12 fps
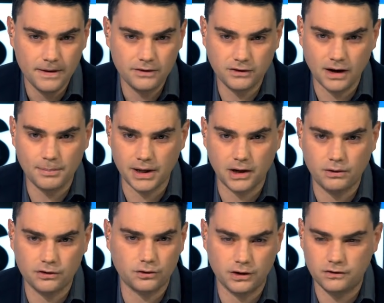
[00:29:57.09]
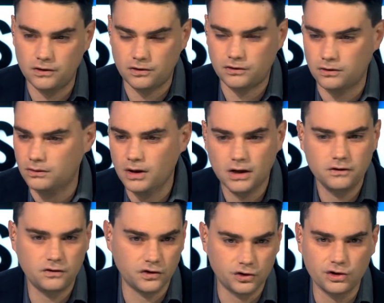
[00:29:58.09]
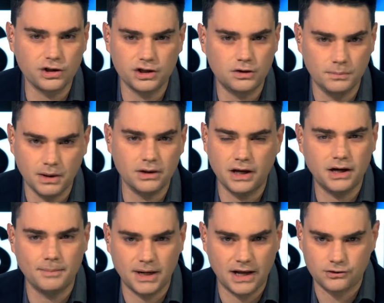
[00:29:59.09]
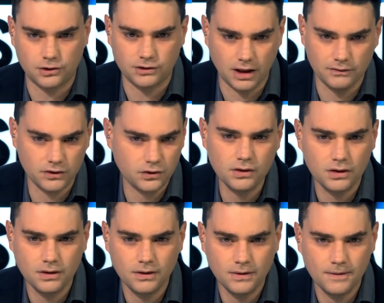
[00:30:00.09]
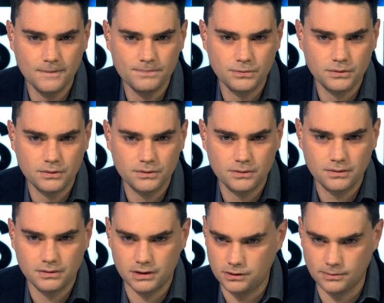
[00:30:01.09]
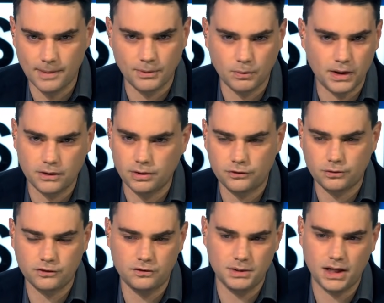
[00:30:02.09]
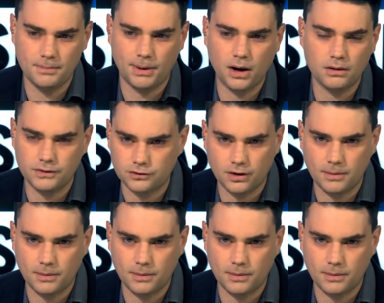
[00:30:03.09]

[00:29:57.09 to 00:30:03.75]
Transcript: He's got to bring in Chris Christie just to serially humiliate him on national television. You remember when Chris Christie became part of the